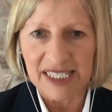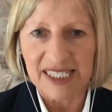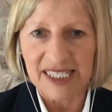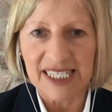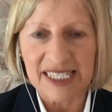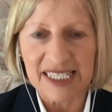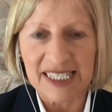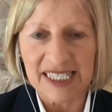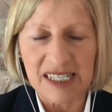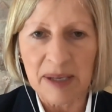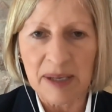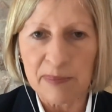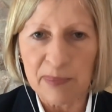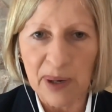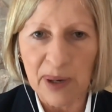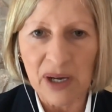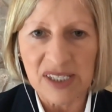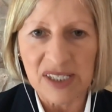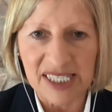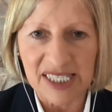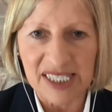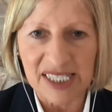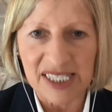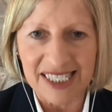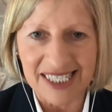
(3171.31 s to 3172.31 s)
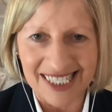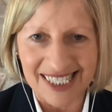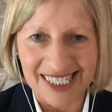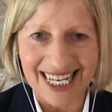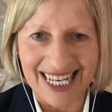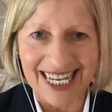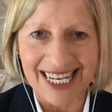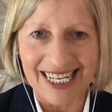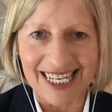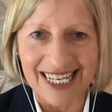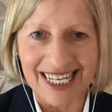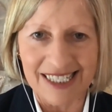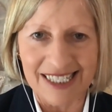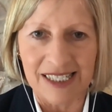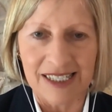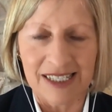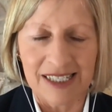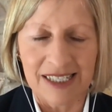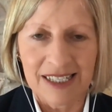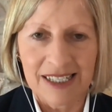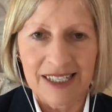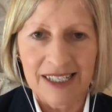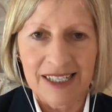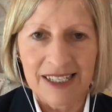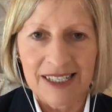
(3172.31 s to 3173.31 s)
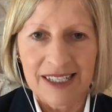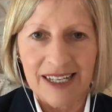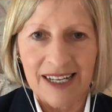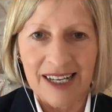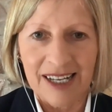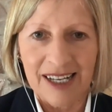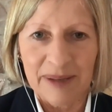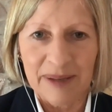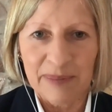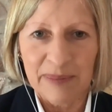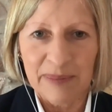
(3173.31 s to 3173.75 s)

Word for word: is it's like bursting a zit. Um,